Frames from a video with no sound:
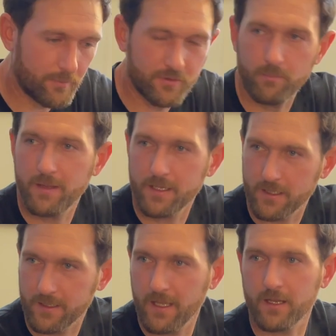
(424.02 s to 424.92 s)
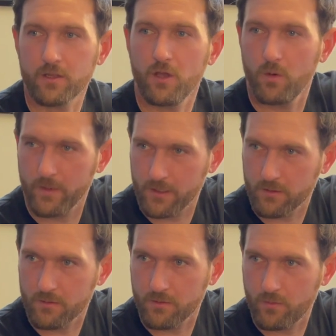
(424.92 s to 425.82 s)
to make it get
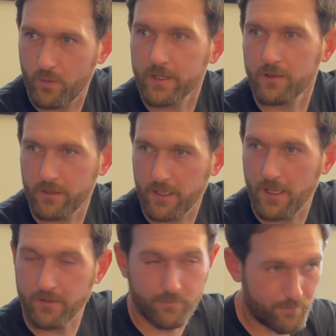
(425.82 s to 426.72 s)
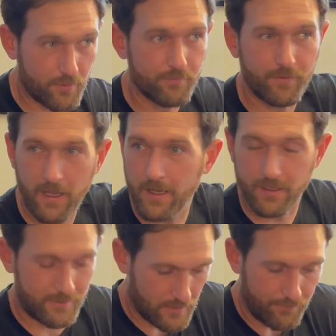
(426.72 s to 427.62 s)
going quickly and provide
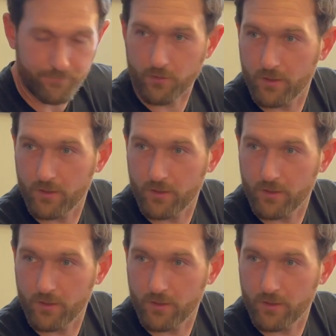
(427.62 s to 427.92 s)
enough for a